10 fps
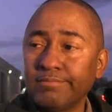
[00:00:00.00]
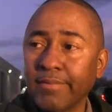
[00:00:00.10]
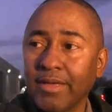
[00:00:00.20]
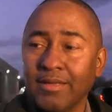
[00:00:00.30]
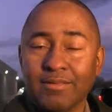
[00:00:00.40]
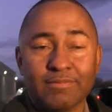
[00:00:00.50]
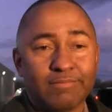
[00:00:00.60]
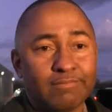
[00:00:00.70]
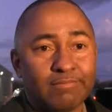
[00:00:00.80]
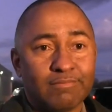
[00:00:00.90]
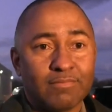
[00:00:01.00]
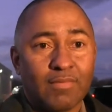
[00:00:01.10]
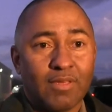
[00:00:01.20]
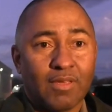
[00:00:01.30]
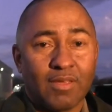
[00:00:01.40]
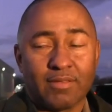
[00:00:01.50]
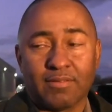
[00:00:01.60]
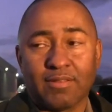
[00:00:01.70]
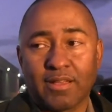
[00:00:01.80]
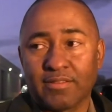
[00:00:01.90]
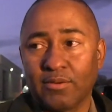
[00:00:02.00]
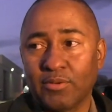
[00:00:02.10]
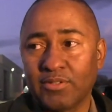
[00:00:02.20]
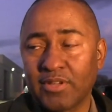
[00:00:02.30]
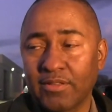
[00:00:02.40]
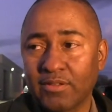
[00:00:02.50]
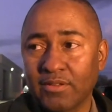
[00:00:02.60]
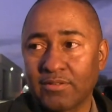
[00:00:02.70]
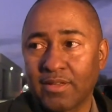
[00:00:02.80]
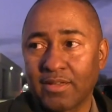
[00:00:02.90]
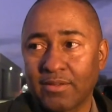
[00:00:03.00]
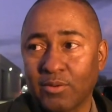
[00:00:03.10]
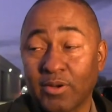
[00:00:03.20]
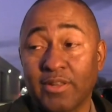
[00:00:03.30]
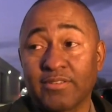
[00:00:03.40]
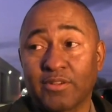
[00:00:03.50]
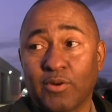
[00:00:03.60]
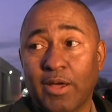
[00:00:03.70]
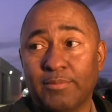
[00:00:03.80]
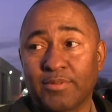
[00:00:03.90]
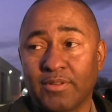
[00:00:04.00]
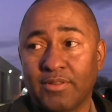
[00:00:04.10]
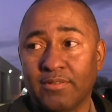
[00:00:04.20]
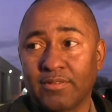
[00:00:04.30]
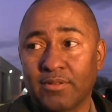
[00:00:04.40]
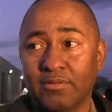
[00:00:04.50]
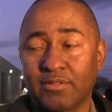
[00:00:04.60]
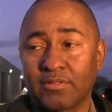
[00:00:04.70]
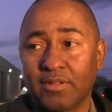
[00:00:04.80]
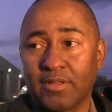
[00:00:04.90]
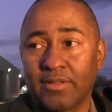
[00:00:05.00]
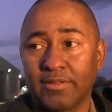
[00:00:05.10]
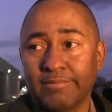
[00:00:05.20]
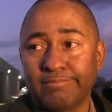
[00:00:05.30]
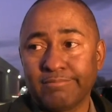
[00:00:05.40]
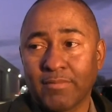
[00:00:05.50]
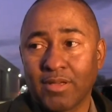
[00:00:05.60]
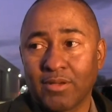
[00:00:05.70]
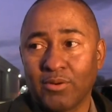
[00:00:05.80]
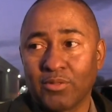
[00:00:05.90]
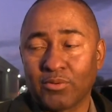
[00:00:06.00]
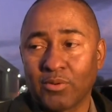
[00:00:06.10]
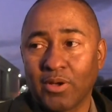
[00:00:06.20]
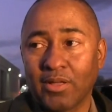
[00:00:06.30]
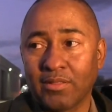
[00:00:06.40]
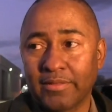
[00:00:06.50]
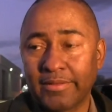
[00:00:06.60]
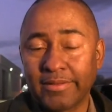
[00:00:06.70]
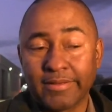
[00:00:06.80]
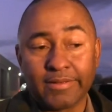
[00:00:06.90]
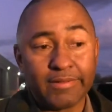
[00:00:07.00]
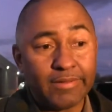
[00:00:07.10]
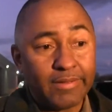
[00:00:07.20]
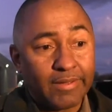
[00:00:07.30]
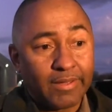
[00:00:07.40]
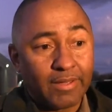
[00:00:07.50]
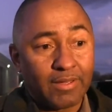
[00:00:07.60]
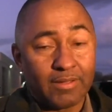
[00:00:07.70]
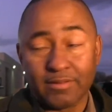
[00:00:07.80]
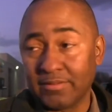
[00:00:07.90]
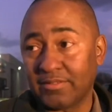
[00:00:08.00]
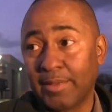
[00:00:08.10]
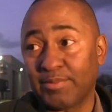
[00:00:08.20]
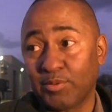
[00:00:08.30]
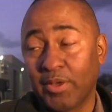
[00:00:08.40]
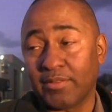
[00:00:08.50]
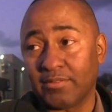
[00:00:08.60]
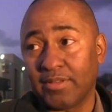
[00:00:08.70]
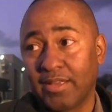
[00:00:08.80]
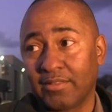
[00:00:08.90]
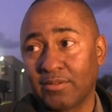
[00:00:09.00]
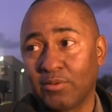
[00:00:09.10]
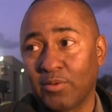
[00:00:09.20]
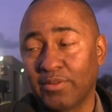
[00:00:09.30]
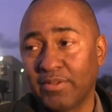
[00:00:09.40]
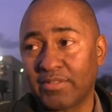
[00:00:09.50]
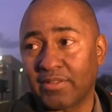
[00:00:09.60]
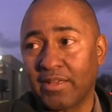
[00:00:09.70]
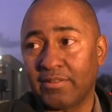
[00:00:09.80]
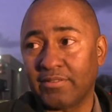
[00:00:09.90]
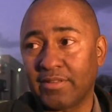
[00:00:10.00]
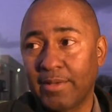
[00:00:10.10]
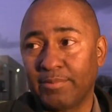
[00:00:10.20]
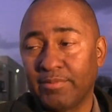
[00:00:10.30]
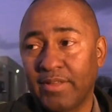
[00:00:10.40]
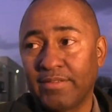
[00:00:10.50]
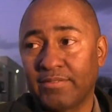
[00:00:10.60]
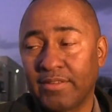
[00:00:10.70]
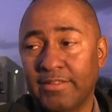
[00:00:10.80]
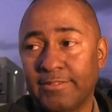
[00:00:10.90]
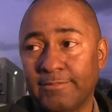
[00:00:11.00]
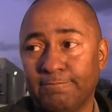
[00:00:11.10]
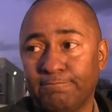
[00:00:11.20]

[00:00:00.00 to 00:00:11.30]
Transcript: Well, this is, like I said, we just have to, it's like working as a crime scene, so just going through all the steps that we have to take to when we investigate these type of death scenes.